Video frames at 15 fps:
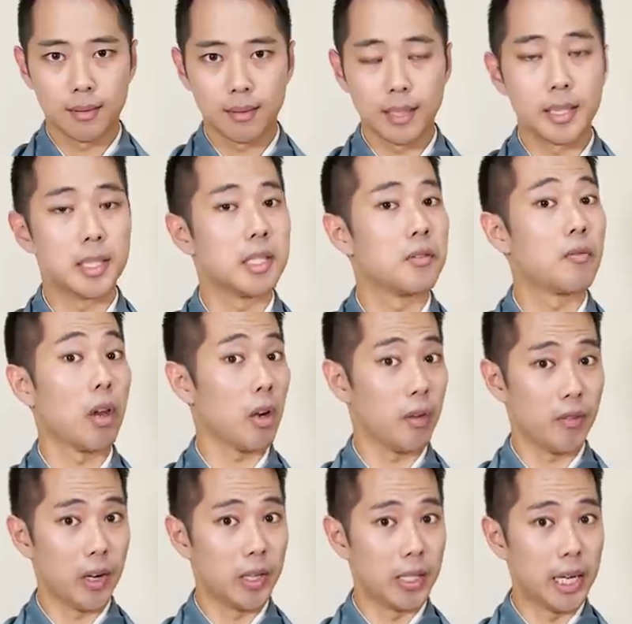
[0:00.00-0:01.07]
This is
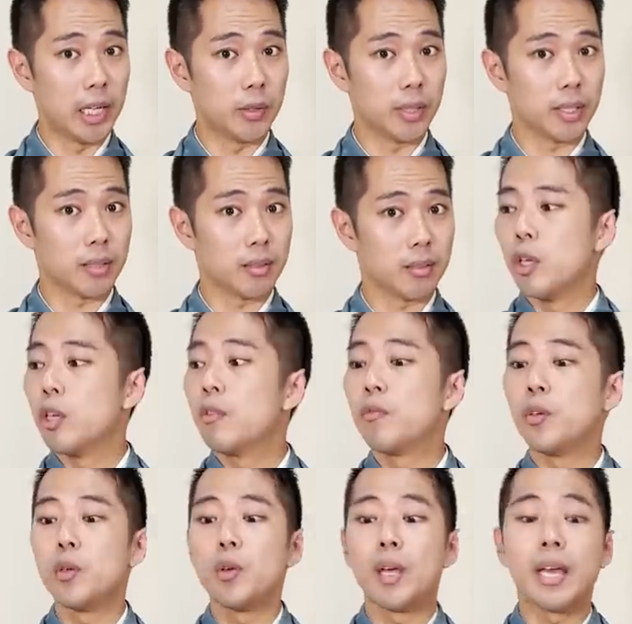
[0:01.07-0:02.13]
very, very dangerous.
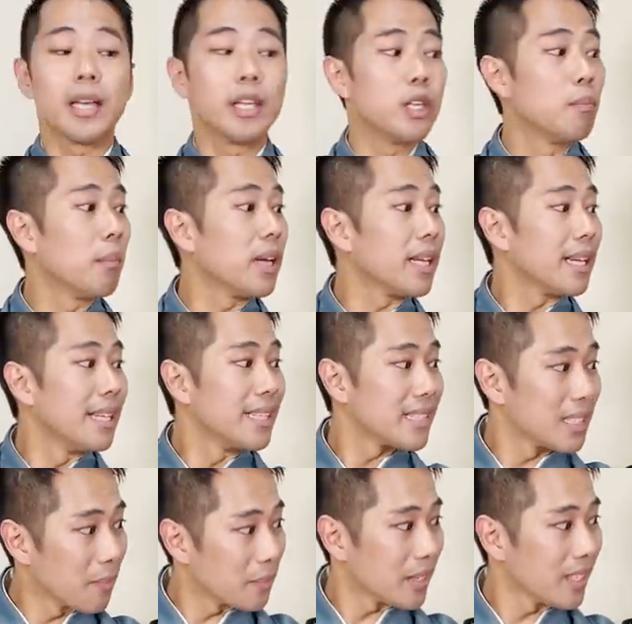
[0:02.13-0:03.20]
If you, you might hit
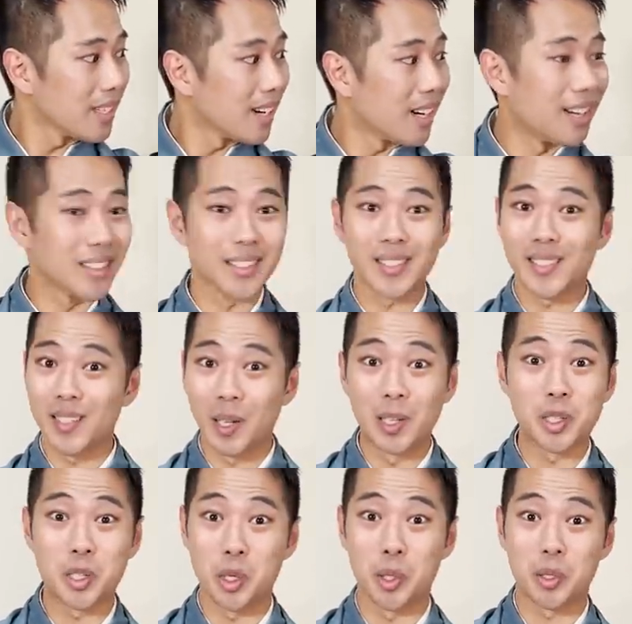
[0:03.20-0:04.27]
something on, the,
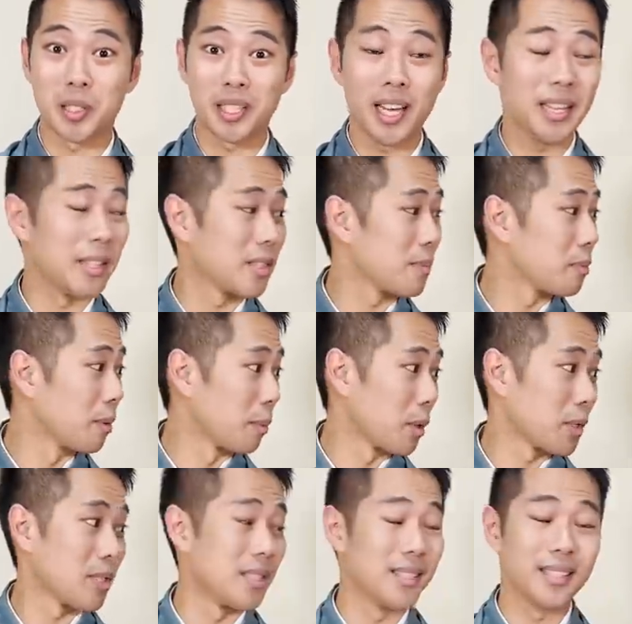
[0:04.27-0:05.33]
on your side, the, the
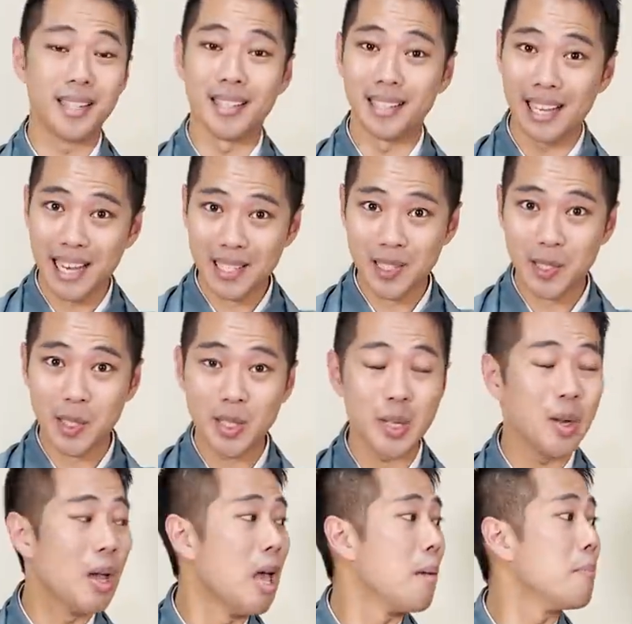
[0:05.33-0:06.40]
person sitting next to
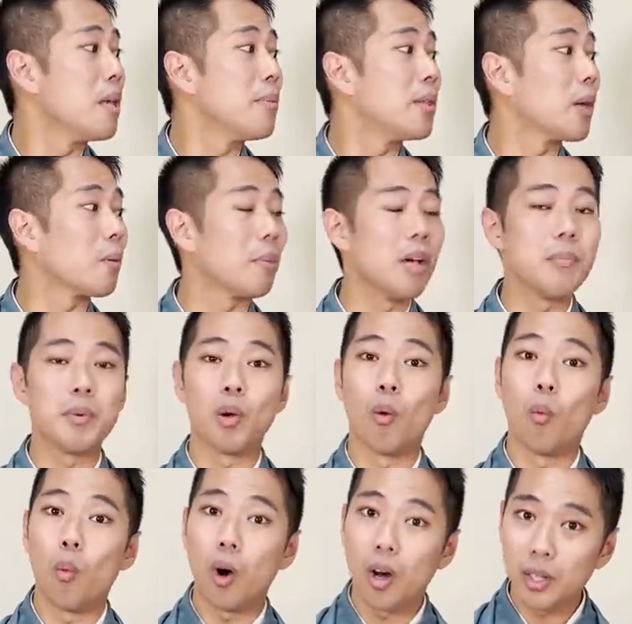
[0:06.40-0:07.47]
you, maybe there might be a
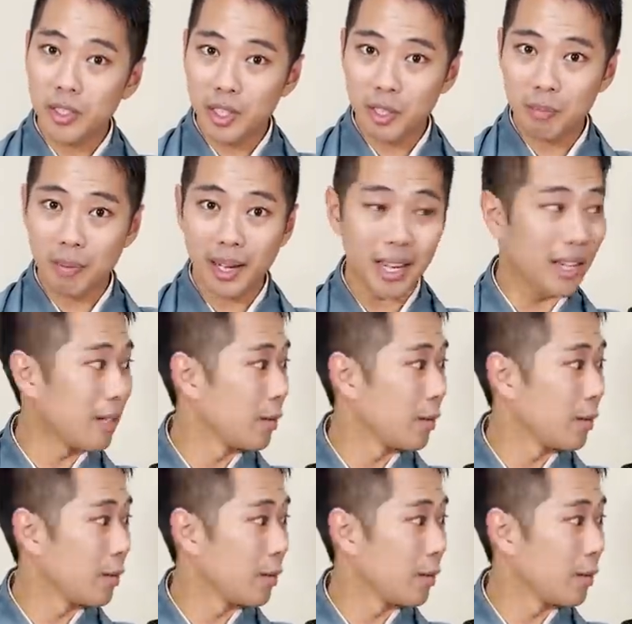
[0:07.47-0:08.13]
wall nearby,